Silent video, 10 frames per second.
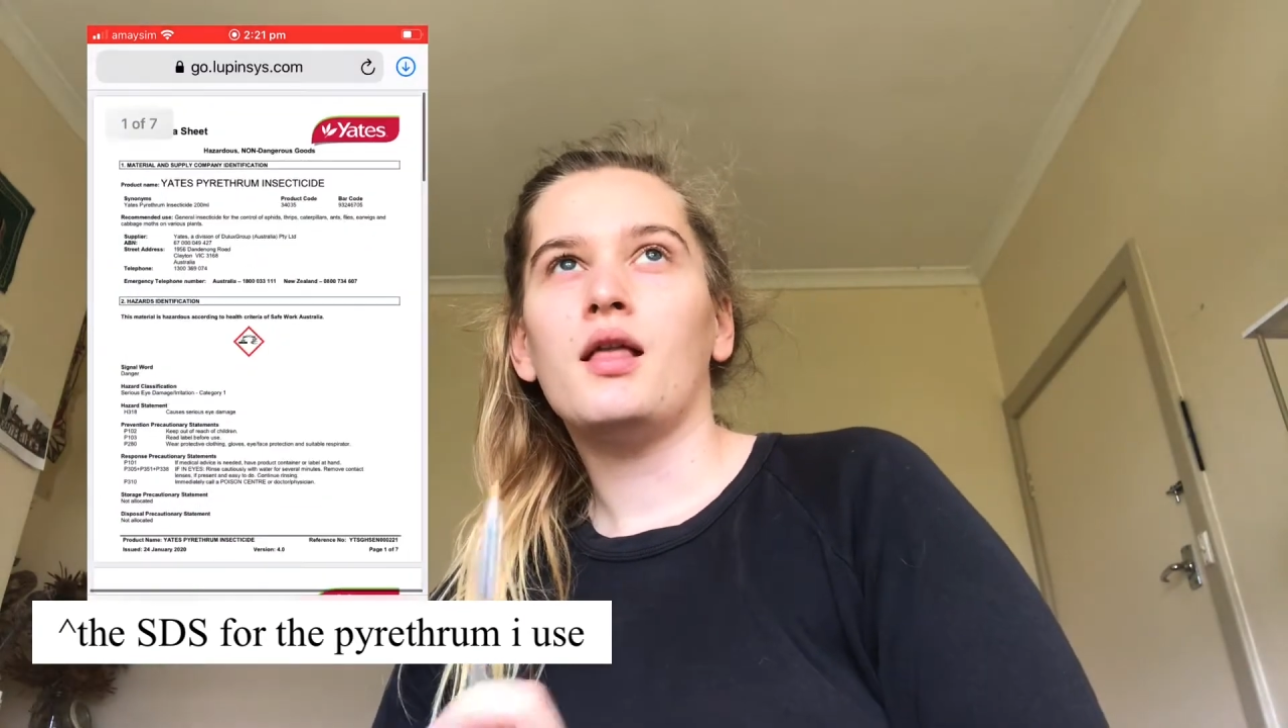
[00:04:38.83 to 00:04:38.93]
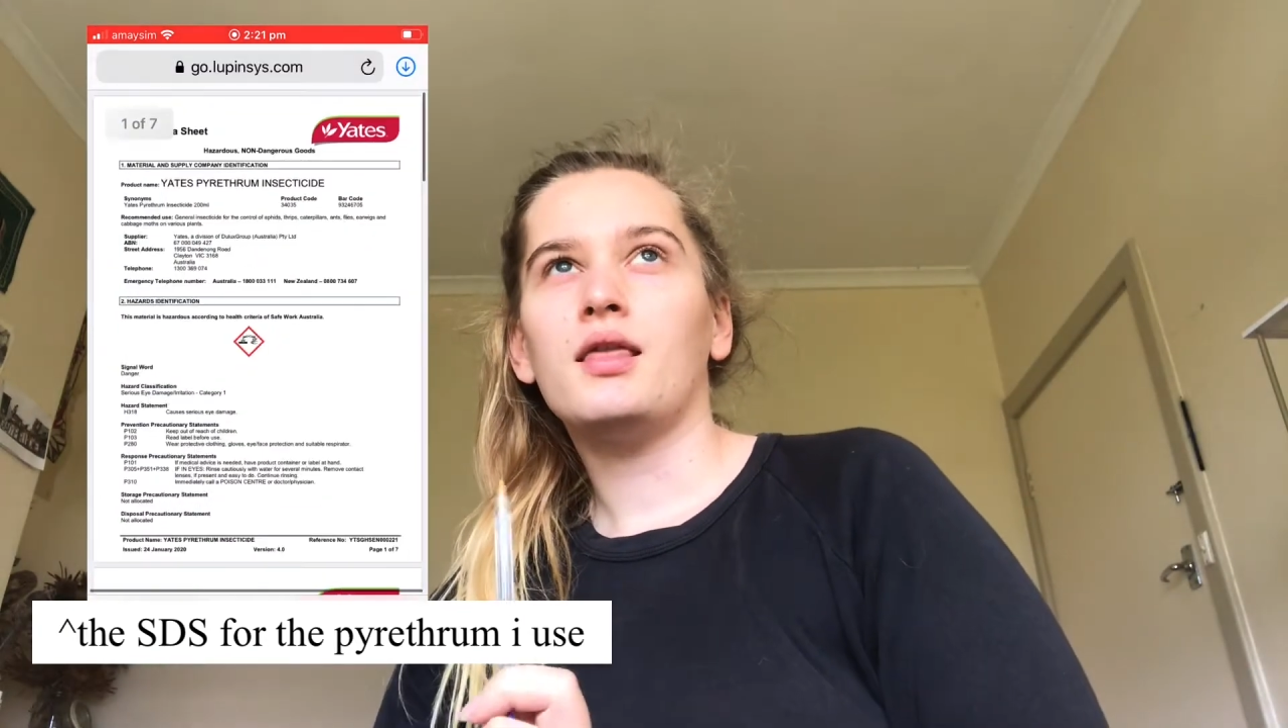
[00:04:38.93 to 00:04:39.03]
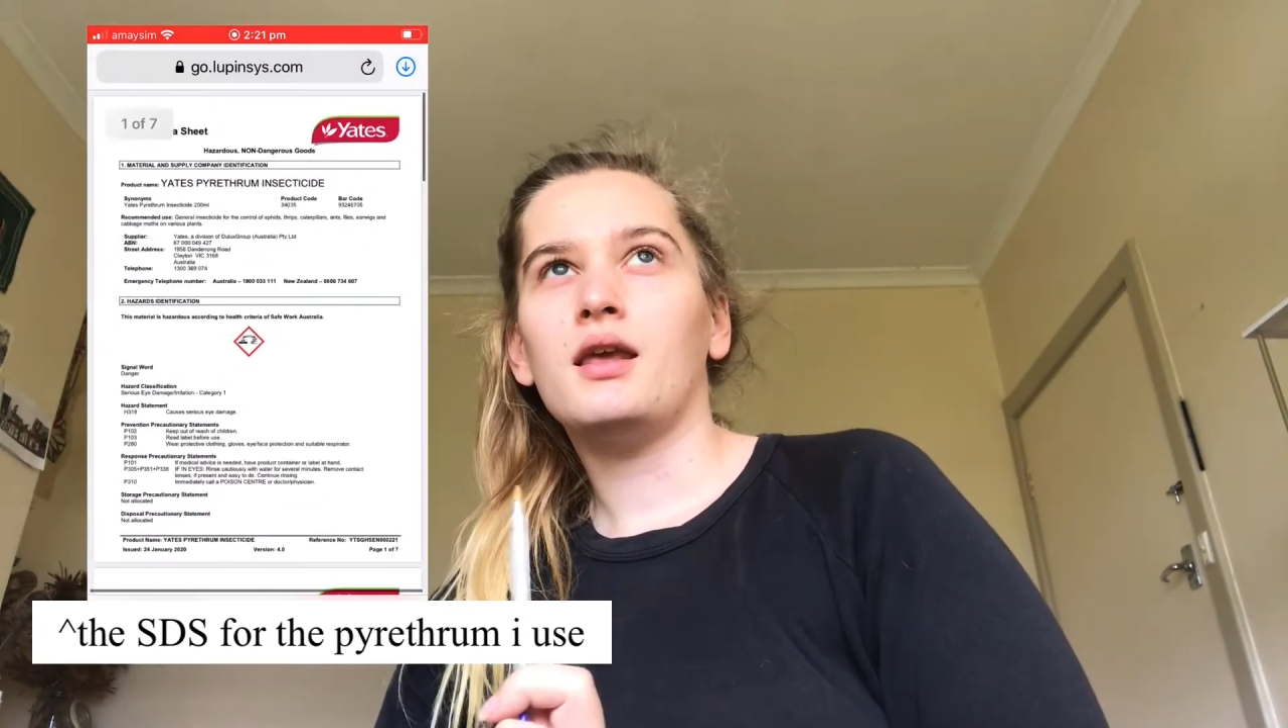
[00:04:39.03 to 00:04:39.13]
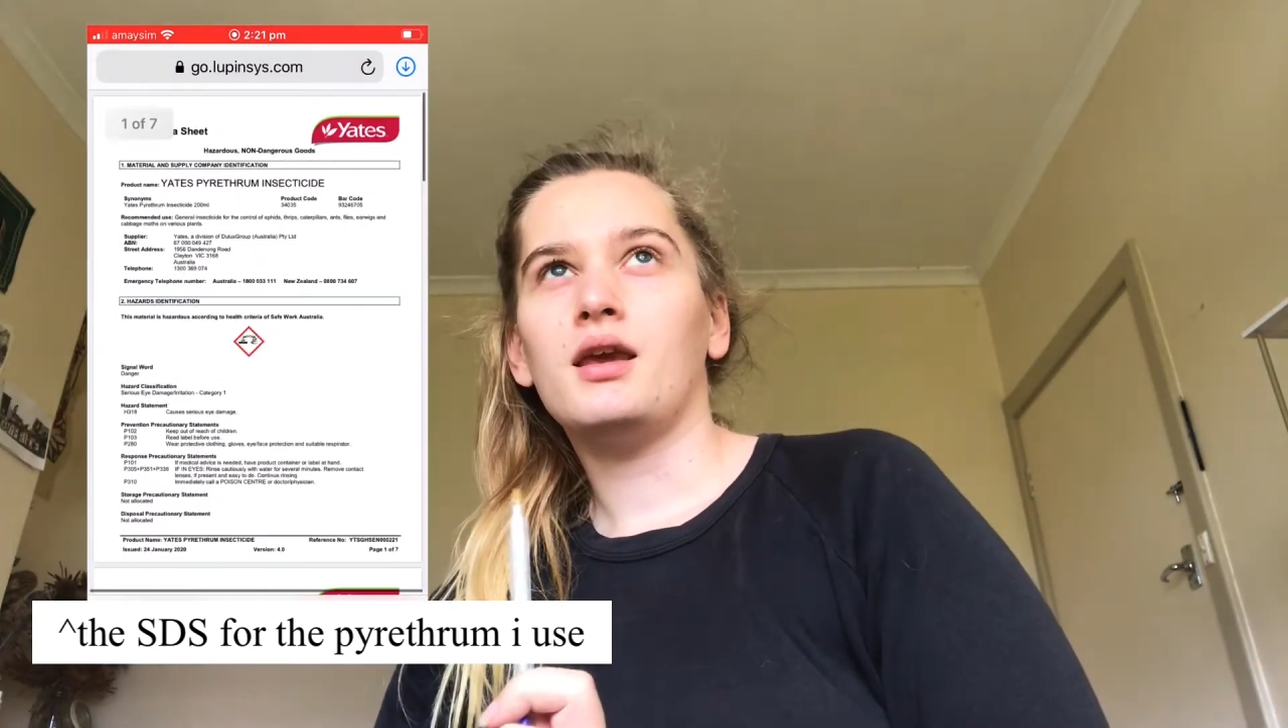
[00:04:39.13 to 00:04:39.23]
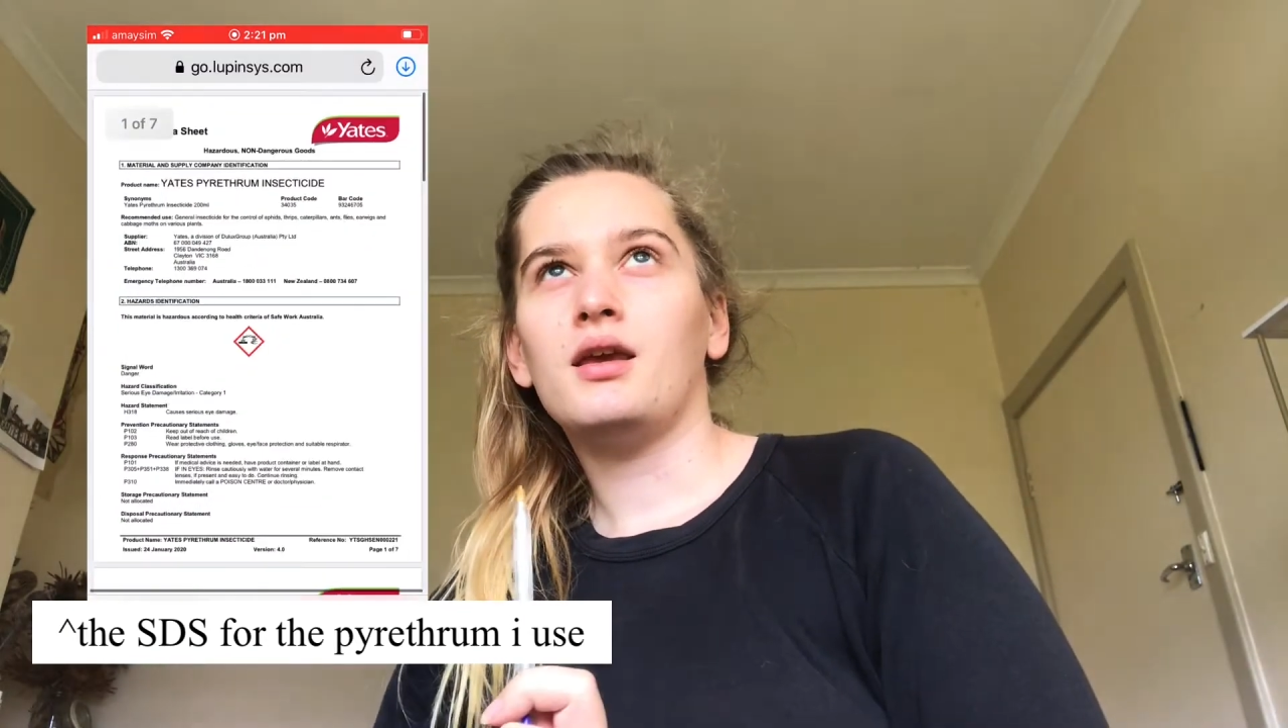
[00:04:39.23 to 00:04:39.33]

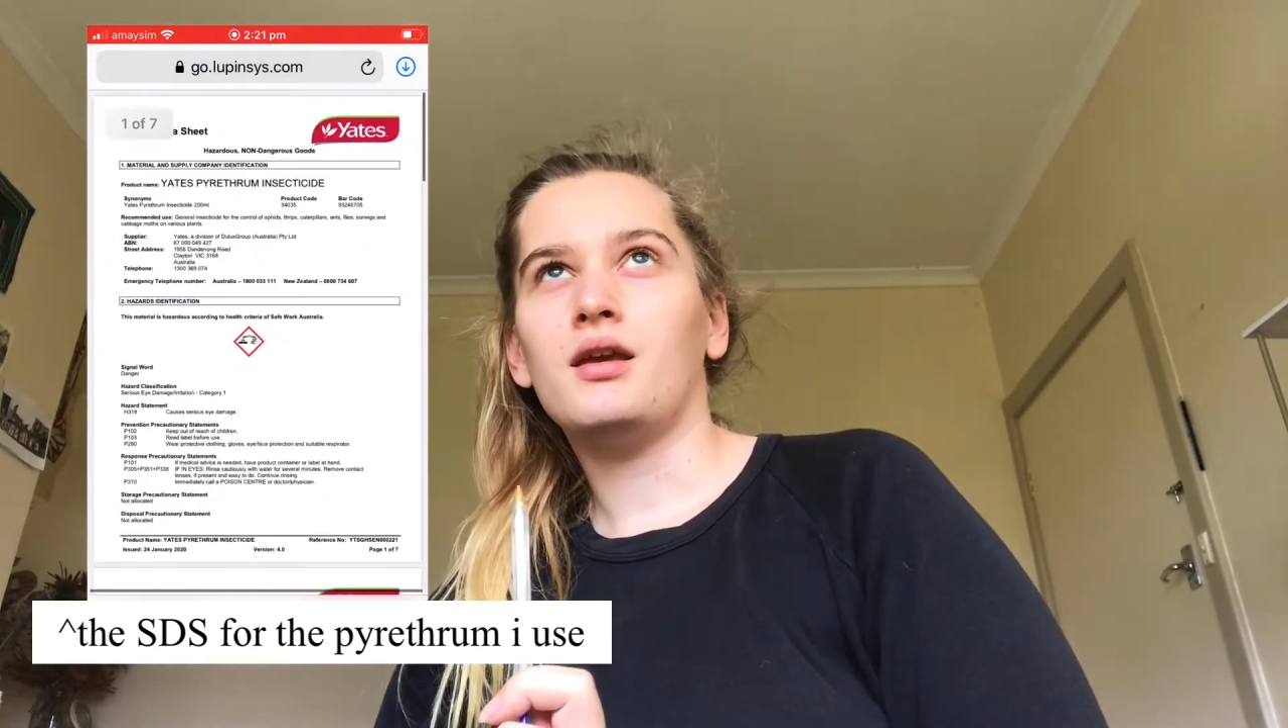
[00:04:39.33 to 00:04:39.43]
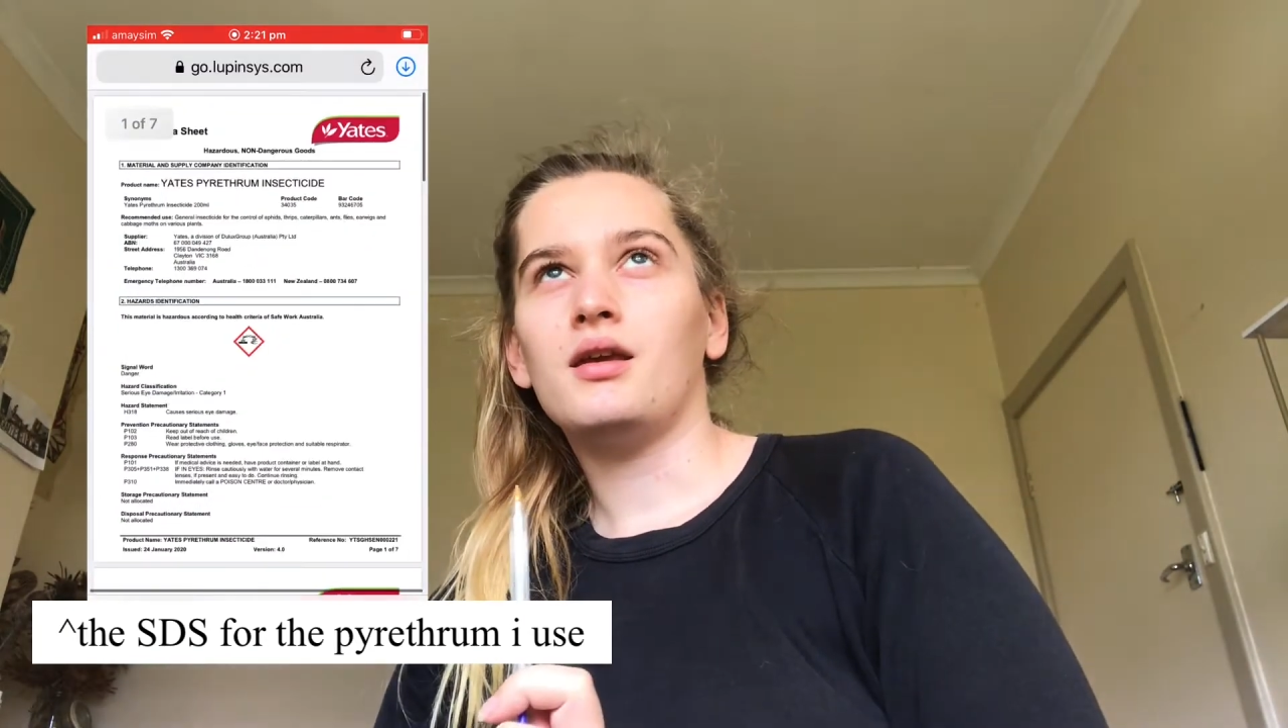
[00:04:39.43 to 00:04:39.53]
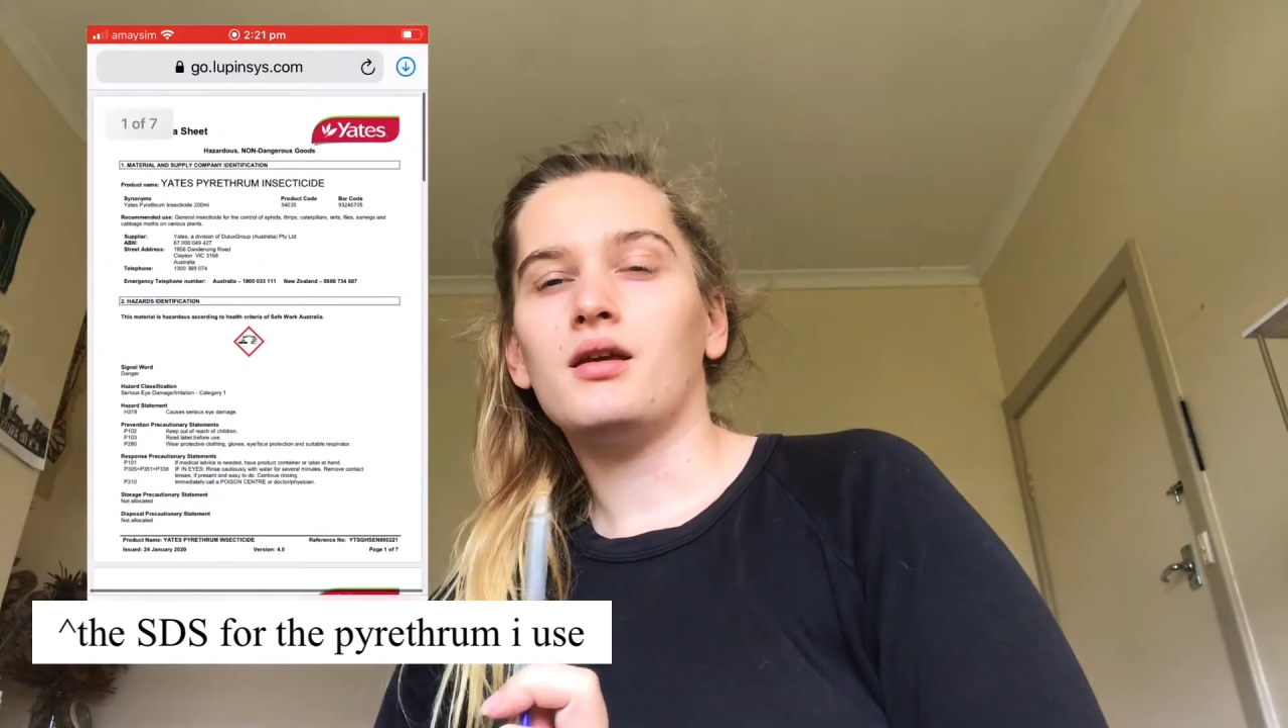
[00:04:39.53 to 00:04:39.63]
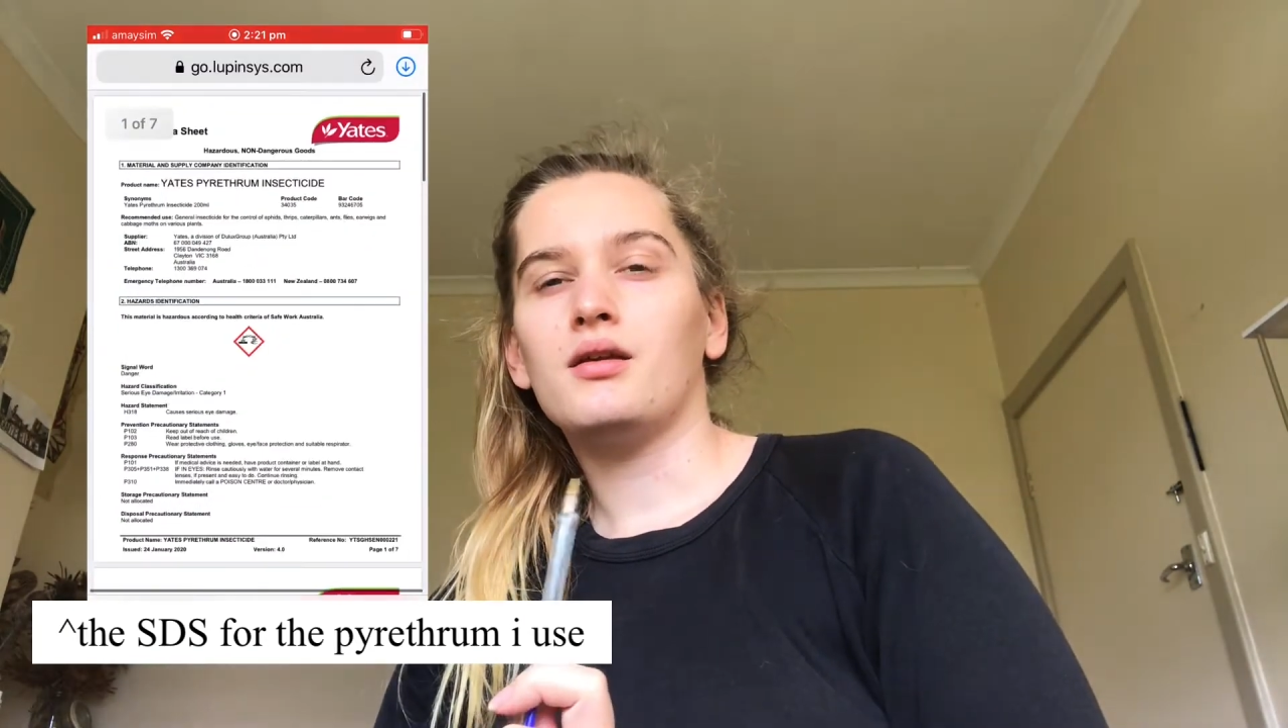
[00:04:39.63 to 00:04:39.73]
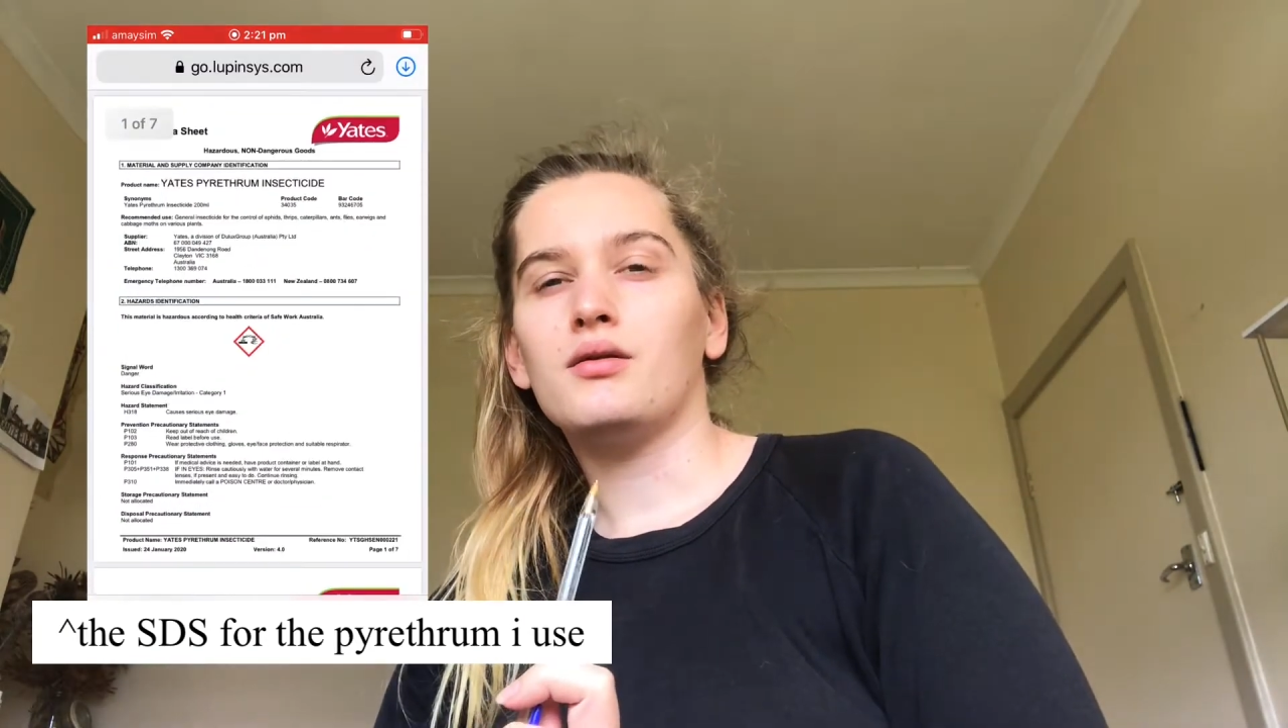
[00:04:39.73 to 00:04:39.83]
the,